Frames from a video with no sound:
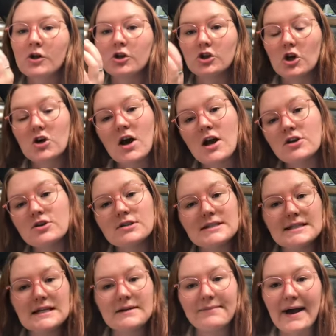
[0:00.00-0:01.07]
Look on your
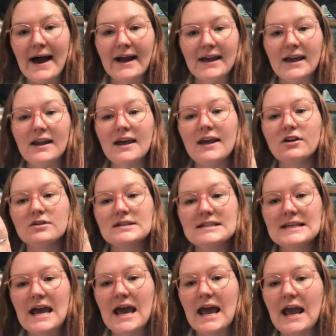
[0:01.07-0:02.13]
seed packet. It'll
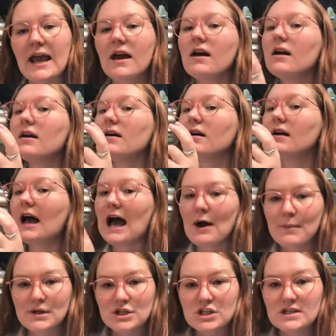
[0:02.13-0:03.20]
say
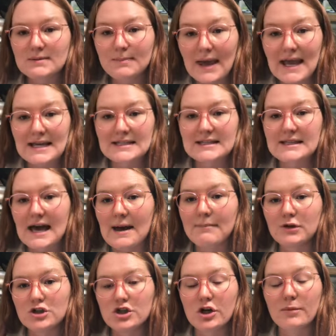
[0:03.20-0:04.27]
how much space that
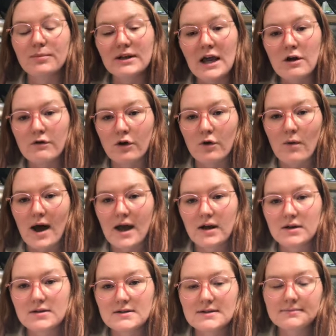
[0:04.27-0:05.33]
mature plant
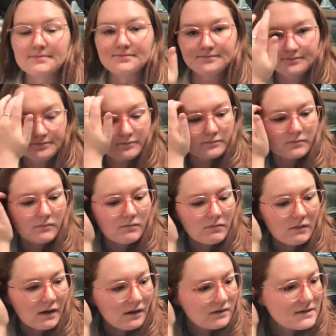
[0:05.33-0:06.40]
requires.
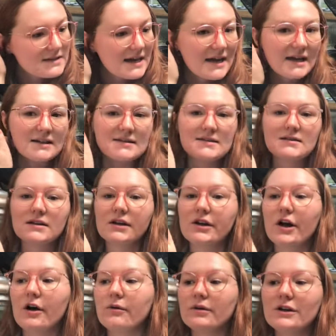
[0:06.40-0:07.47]
Say it's,
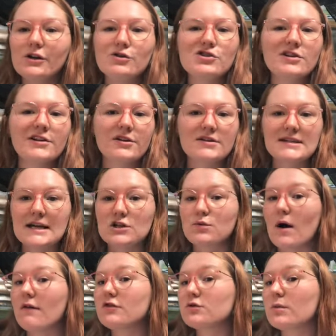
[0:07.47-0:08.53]
usually it'll say
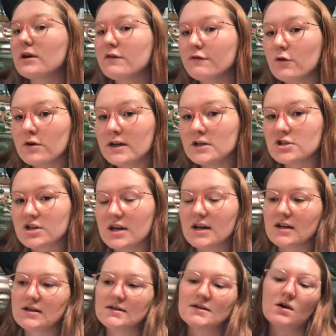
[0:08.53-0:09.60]
12 to 24
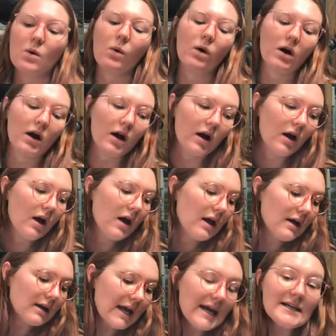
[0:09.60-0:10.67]
inches or
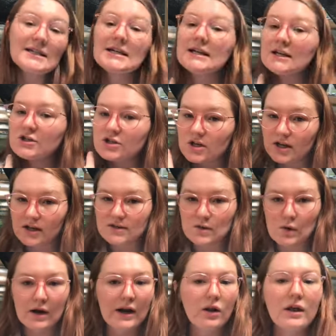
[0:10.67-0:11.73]
18 inches,
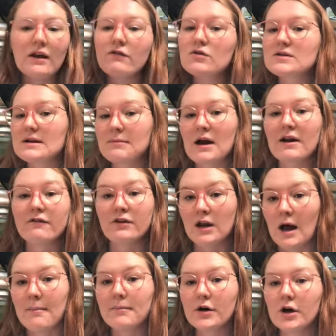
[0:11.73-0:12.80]
or it'll give you some kind of
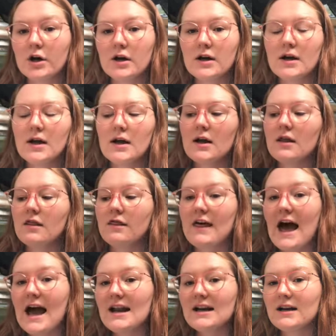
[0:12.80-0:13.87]
number.
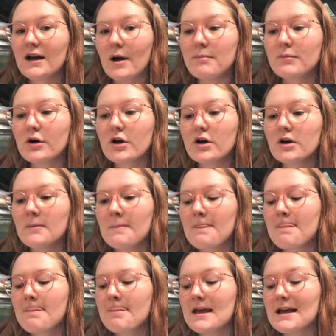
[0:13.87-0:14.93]
That number
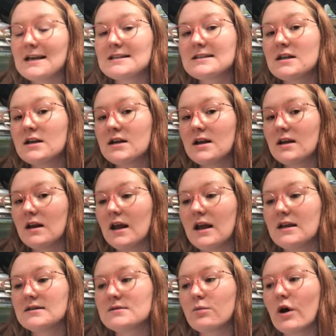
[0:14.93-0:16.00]

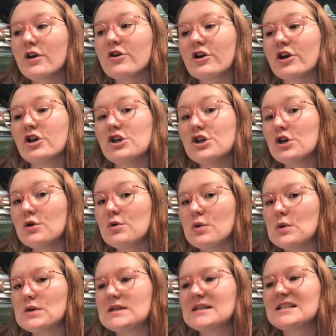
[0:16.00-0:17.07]
is what you're going to
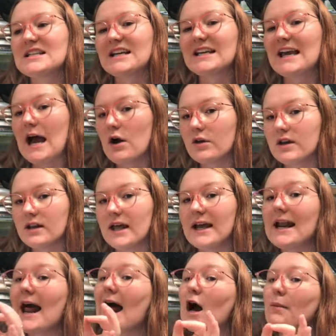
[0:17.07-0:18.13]
use to calculate
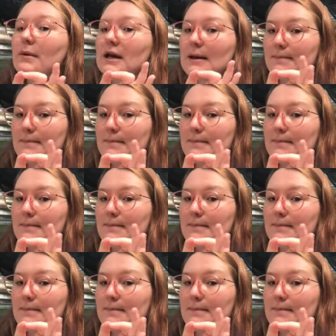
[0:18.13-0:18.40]
how many